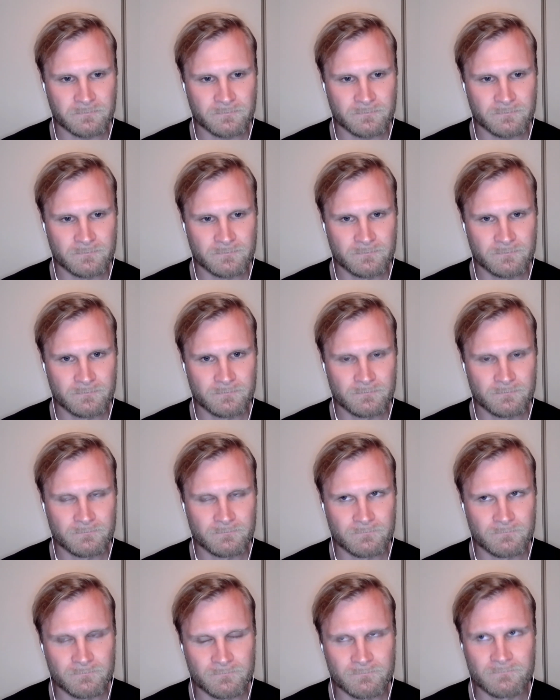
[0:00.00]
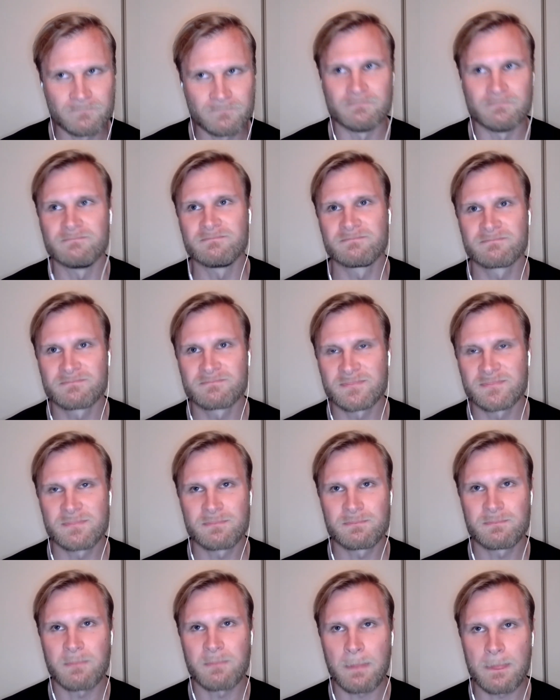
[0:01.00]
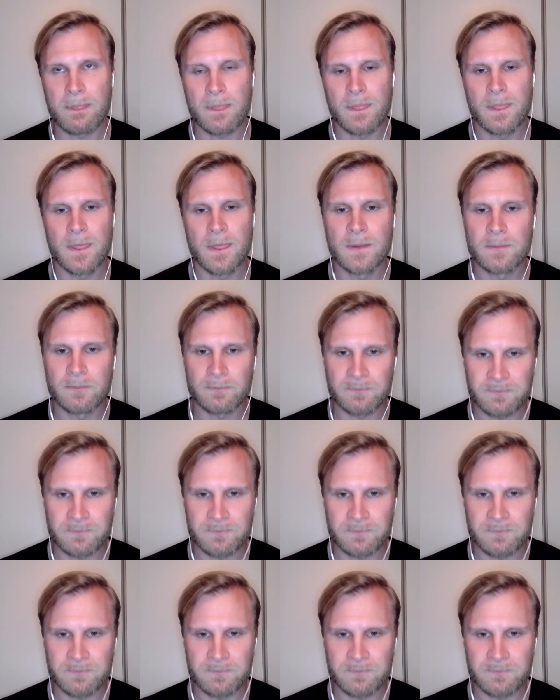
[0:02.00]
Yeah. Is there budgeting involved?